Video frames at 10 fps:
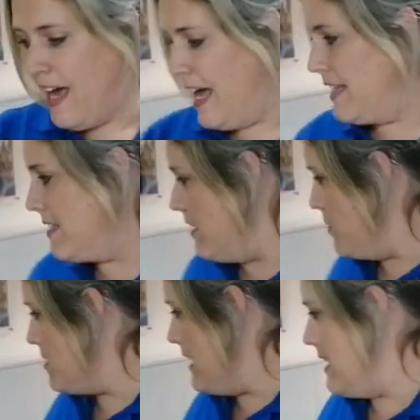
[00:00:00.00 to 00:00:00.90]
And
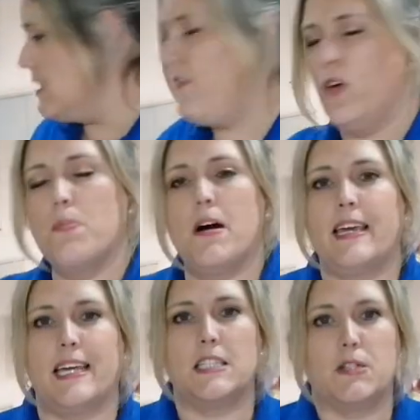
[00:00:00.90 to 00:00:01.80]
you'll see there's floor
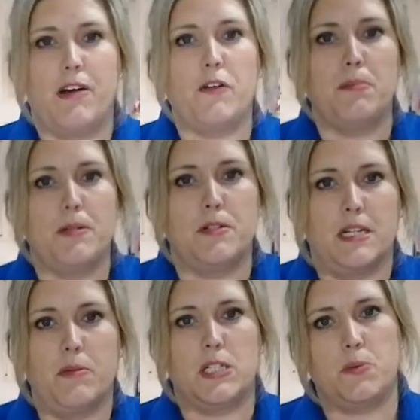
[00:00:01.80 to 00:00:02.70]
markings throughout the
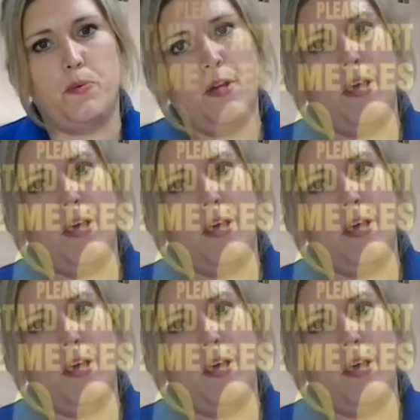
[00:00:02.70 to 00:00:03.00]
building which